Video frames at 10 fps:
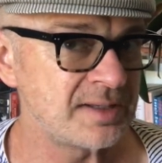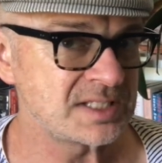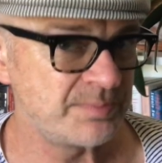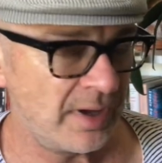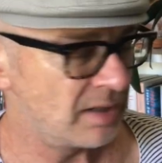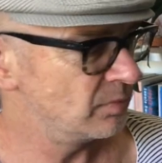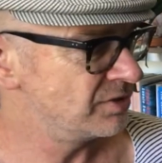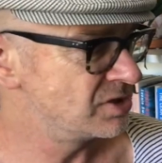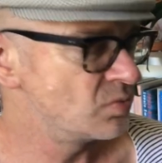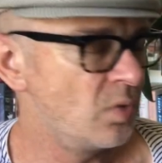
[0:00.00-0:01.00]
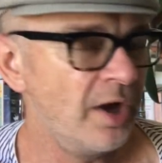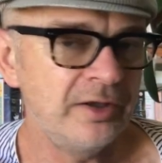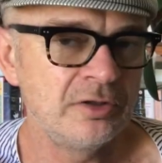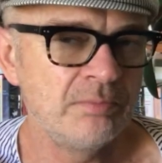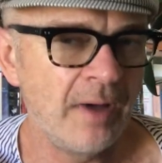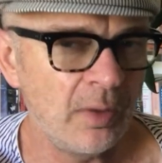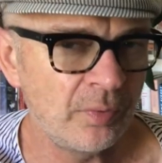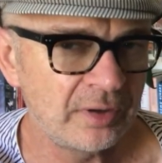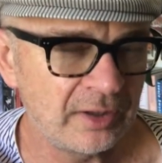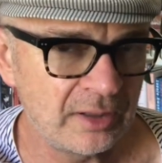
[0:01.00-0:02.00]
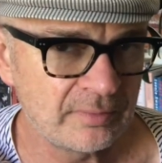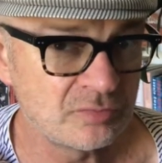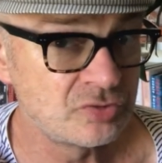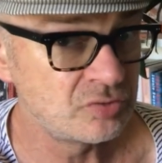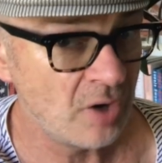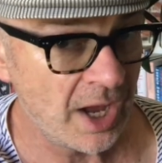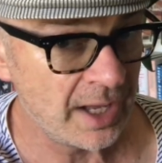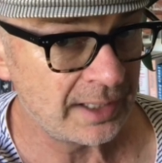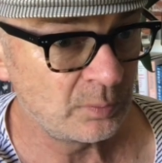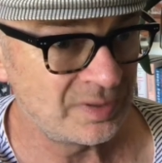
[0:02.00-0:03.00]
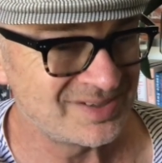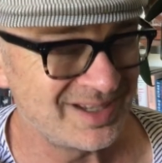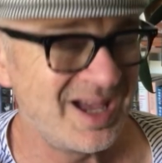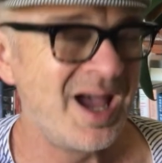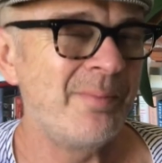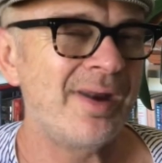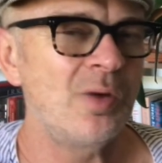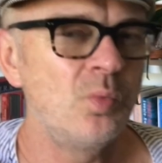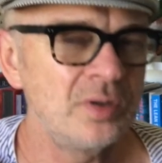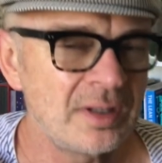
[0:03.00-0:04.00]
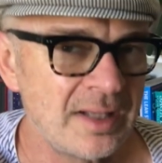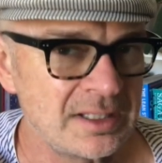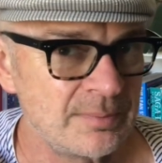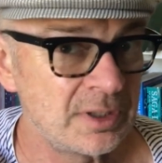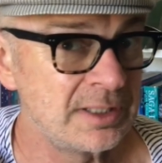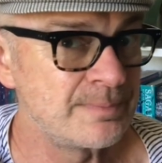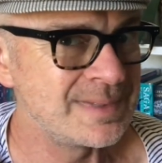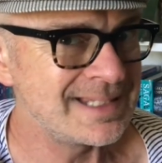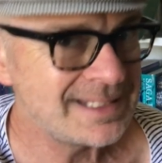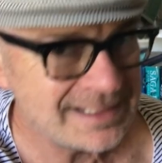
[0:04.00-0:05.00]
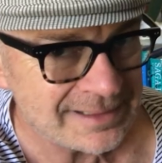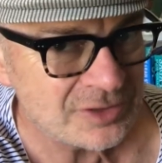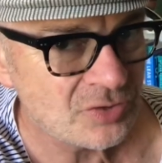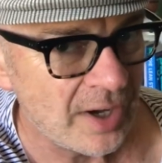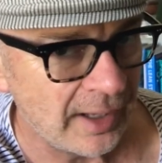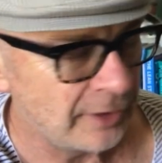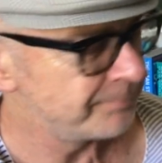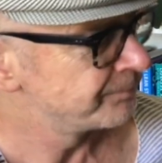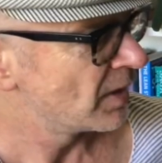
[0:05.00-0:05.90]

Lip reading: spell, which is why you might want to keep them drier in winter, but I wouldn't let them completely dry out,